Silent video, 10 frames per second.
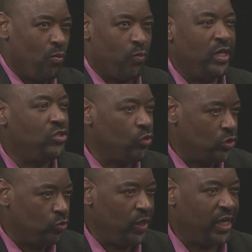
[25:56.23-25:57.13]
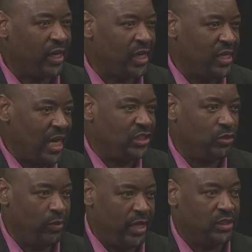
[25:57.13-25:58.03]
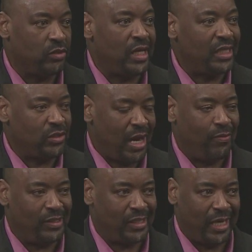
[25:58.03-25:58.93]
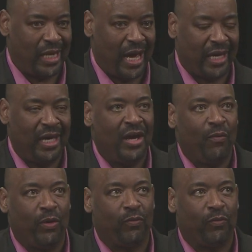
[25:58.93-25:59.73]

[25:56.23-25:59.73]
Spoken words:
resources we could connect you with. So that's what I would say. Like, we